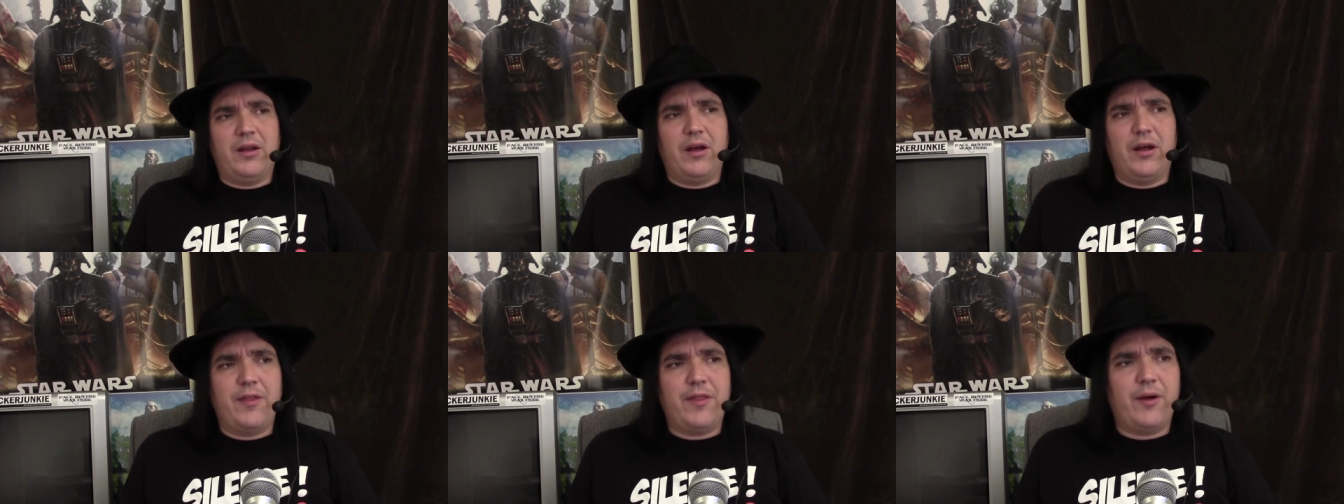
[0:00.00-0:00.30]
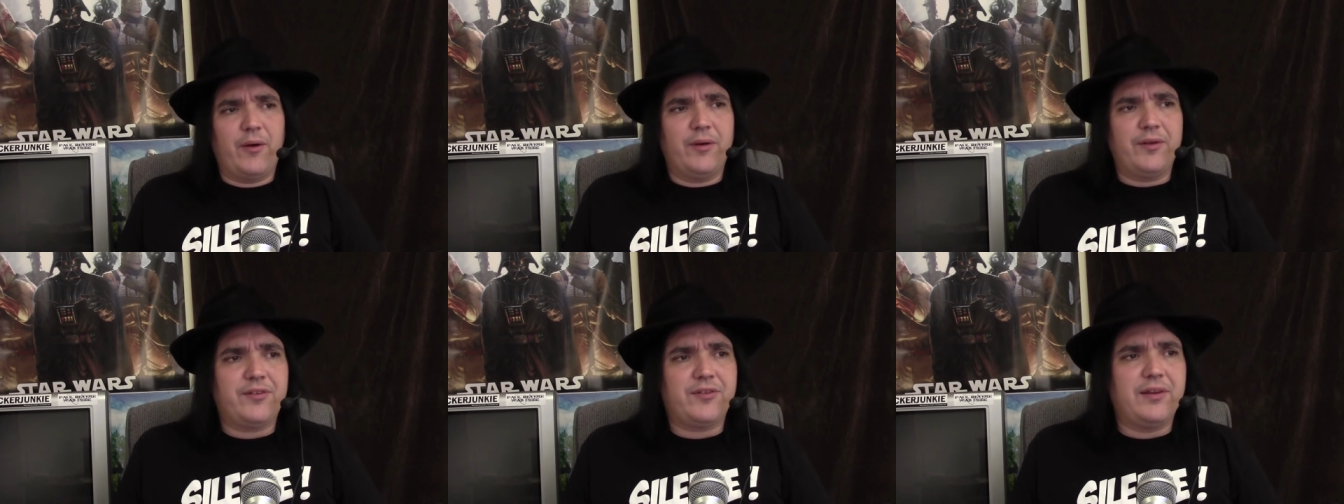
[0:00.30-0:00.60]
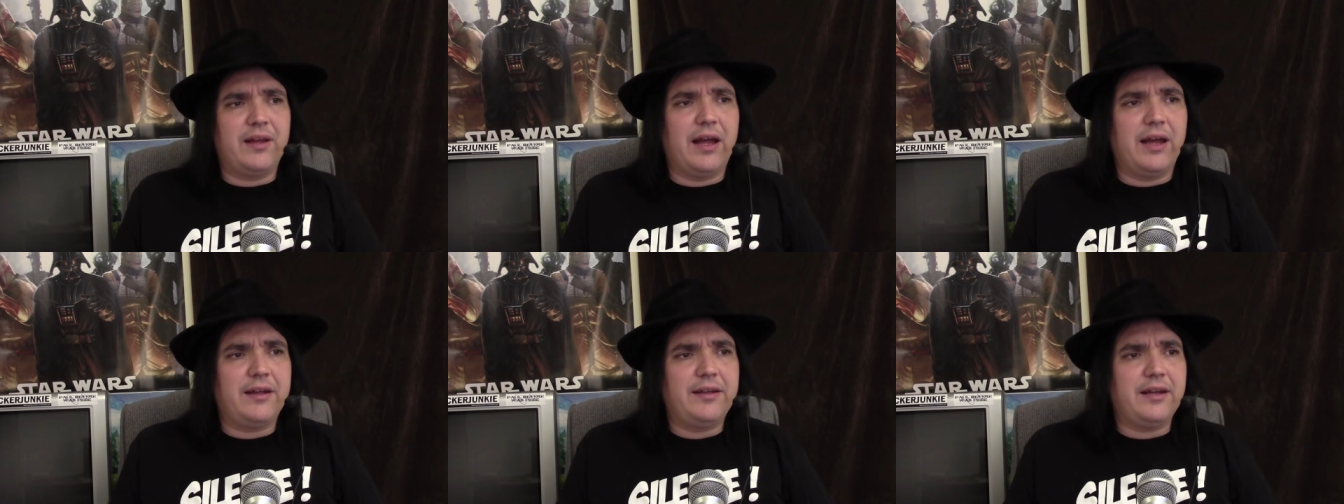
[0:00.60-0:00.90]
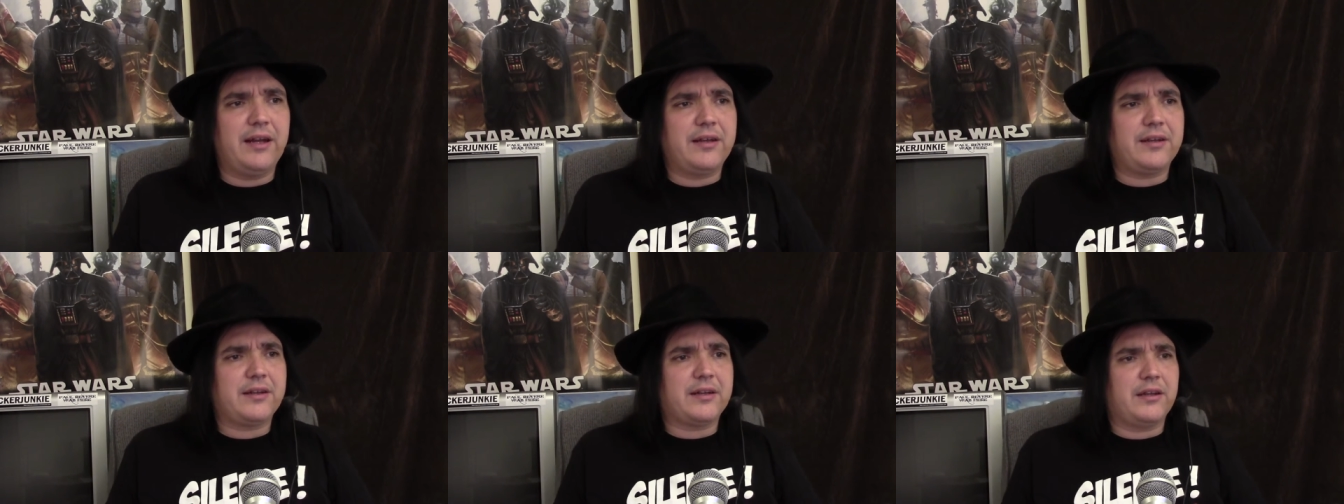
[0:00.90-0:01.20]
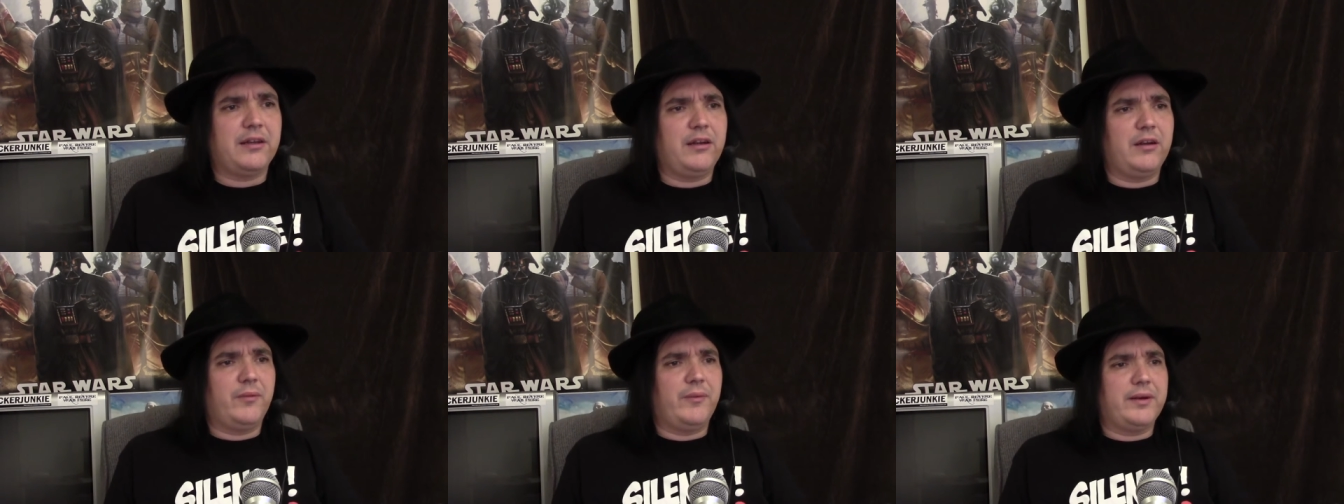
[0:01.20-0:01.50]
although it's not yet
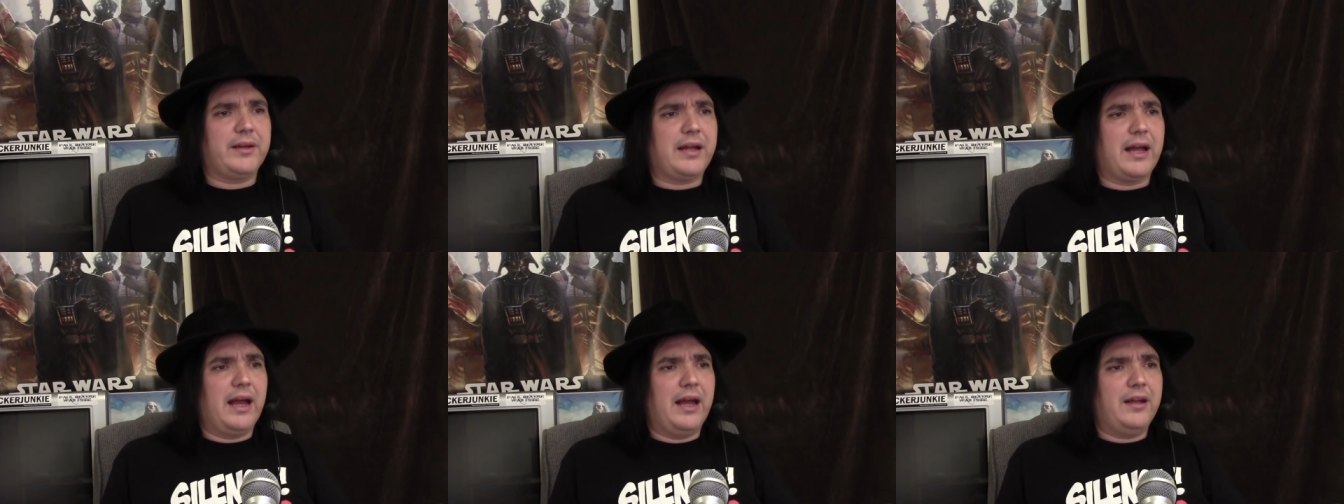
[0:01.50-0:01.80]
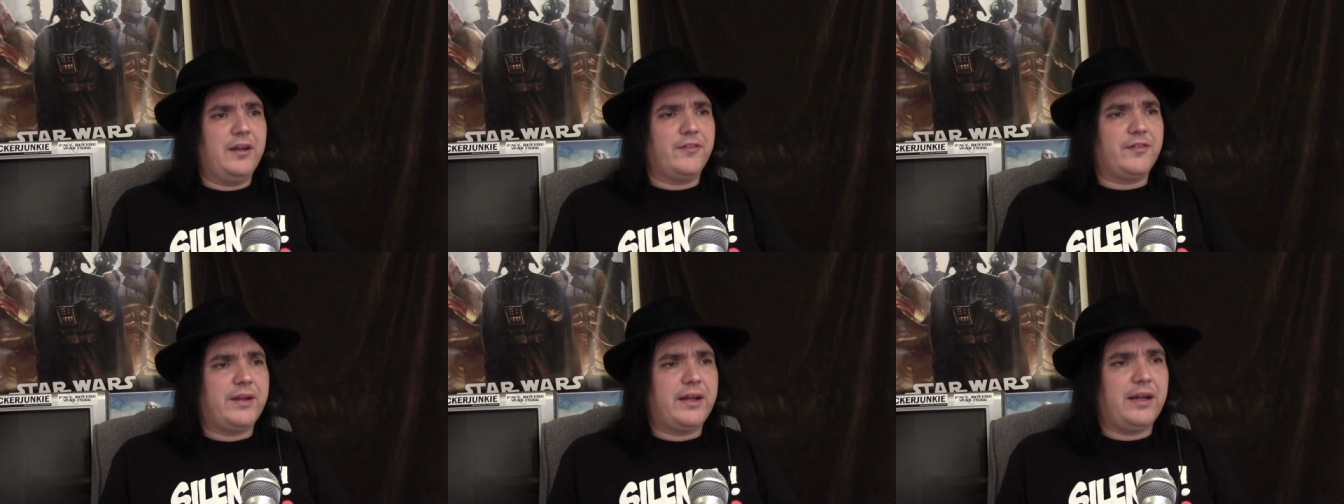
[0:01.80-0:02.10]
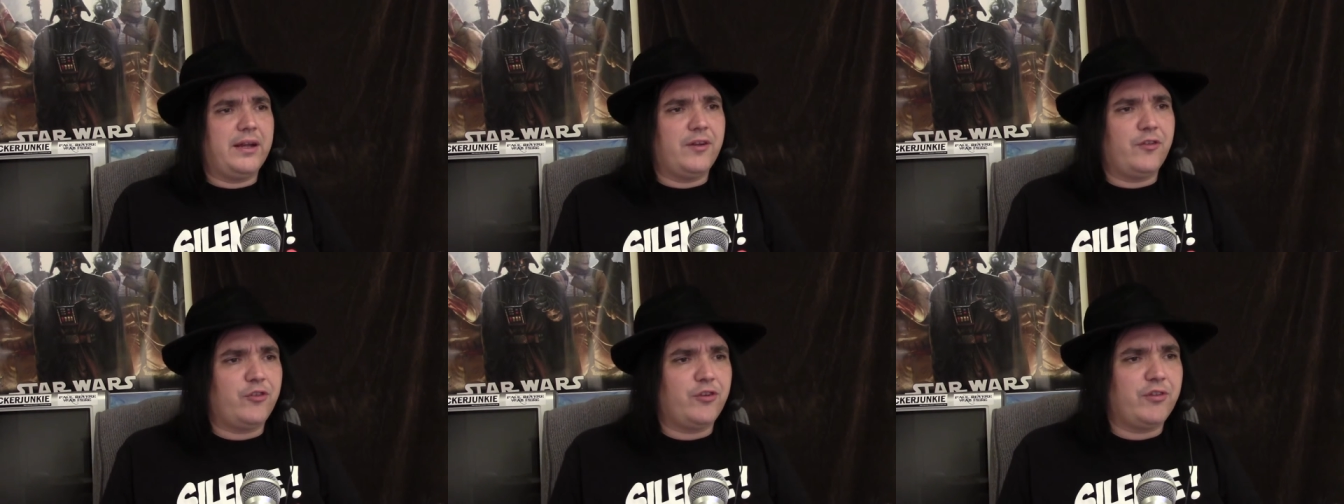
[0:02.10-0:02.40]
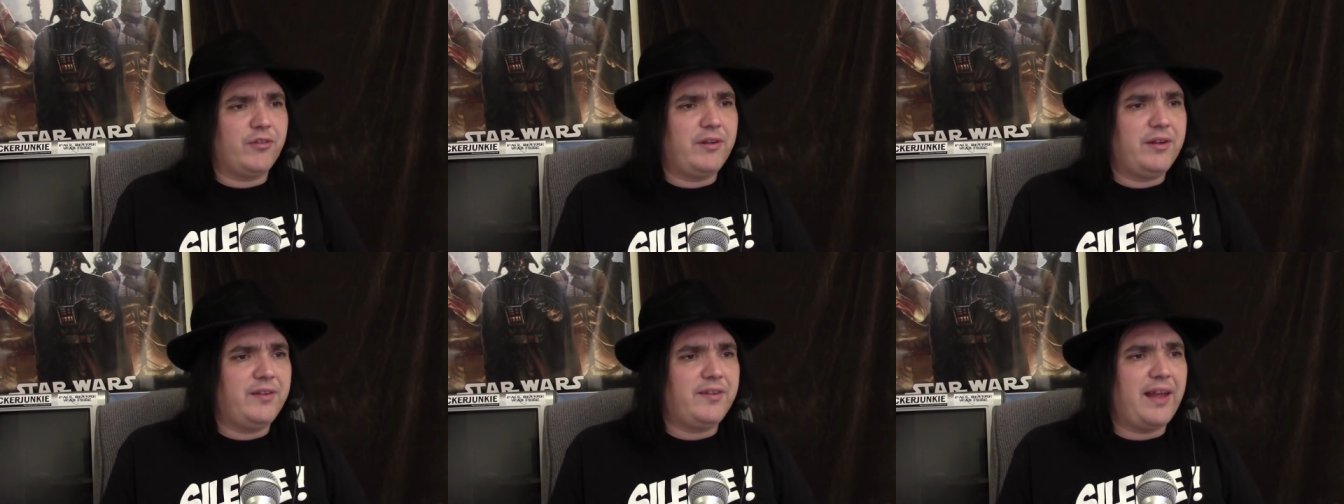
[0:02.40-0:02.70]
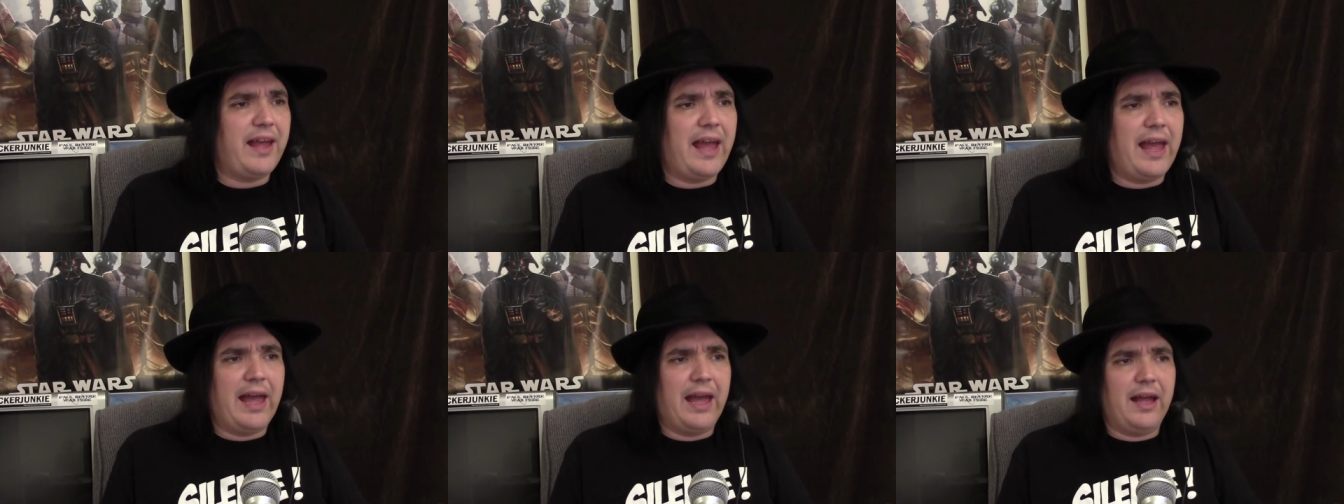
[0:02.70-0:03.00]
clear what kind of cancer he's
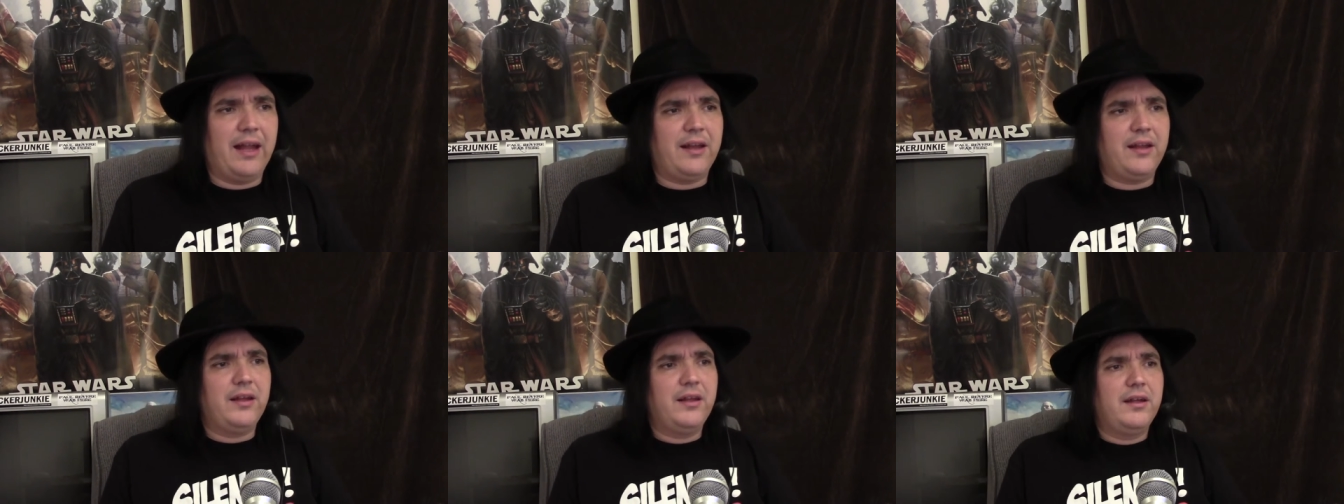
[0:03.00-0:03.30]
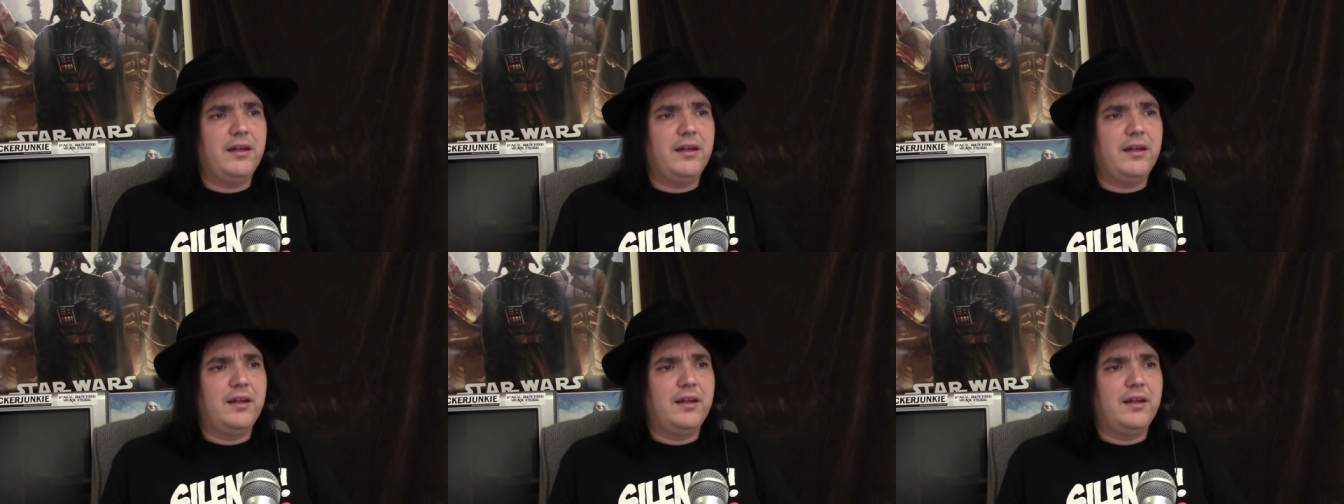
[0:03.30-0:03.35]
had.